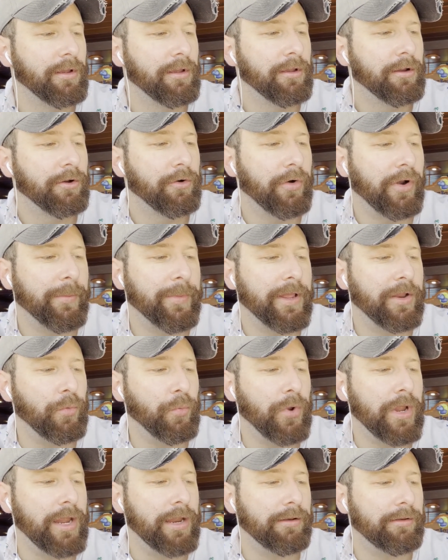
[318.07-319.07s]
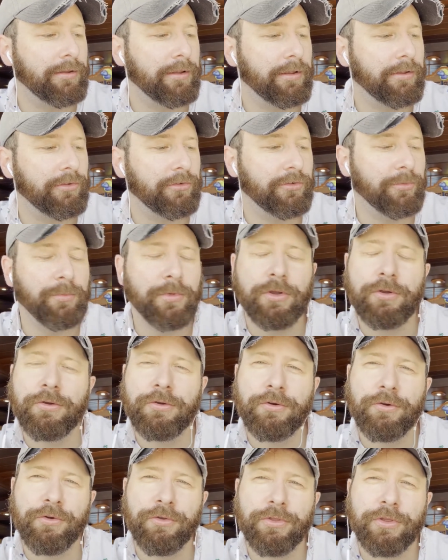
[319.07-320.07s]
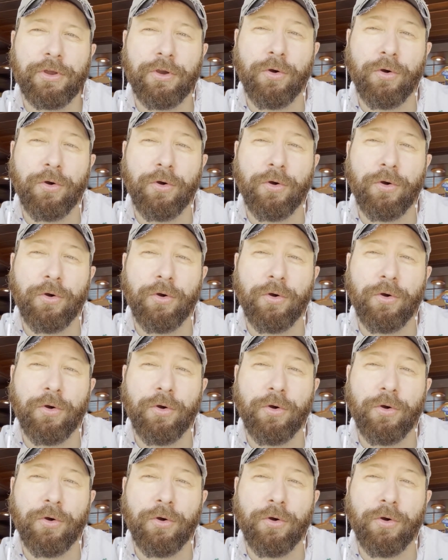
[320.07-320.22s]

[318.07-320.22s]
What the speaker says: Caribbean wheat, smooth,